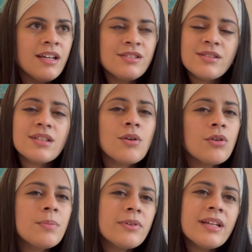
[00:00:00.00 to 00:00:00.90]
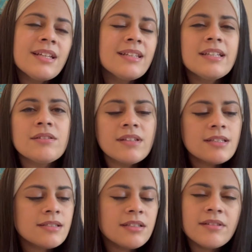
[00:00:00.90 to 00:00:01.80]
Just incorporating little
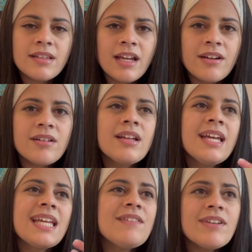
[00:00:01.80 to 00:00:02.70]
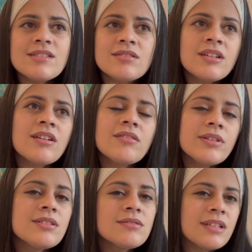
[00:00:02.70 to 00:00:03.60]
things here and there eventually are
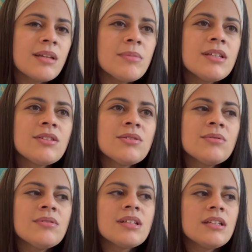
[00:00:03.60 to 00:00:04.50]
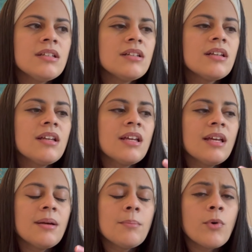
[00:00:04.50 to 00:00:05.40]
going to take me to eat
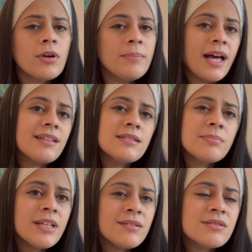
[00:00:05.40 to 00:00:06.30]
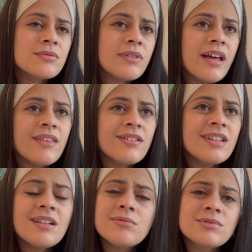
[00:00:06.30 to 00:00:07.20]
more balanced meals rather
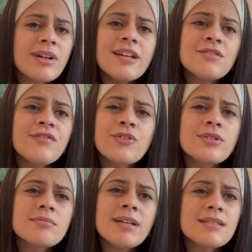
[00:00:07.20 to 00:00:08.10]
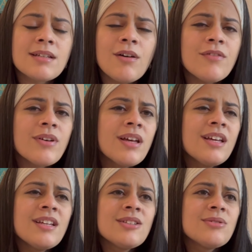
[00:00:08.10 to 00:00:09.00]
than trying to force myself
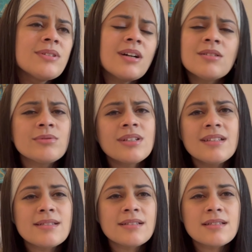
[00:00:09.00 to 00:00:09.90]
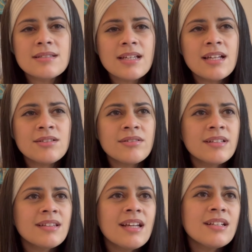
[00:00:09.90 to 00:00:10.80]
to an unrealistic standard
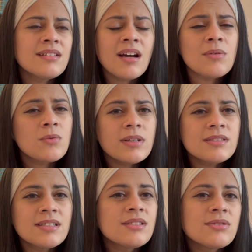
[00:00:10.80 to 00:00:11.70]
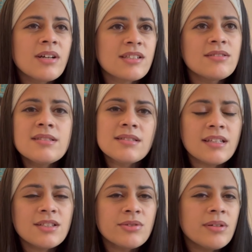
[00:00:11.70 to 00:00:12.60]
and then not wanting to actually
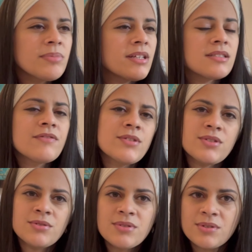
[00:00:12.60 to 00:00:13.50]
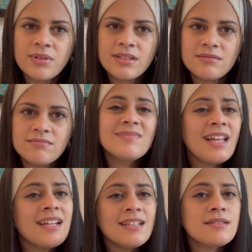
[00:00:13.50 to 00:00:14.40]
stick to it because it feels too strict.
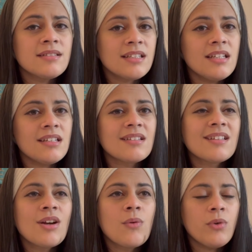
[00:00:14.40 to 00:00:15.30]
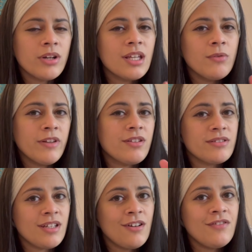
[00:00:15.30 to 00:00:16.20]
That is the key working with
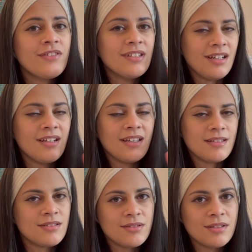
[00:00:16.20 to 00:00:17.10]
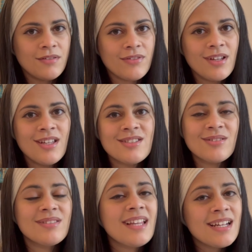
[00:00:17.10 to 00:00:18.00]
yourself, not against yourself.
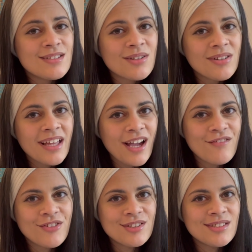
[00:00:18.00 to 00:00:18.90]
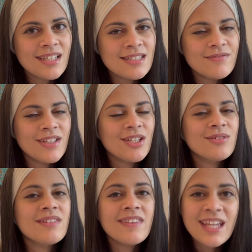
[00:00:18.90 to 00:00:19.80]
So that is all I have for today's
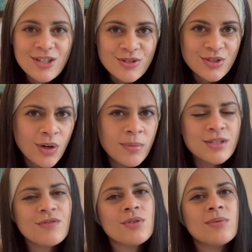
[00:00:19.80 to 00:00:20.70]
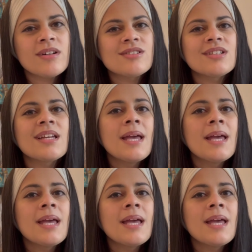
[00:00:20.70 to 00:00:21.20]
video. Thank you so much for watching.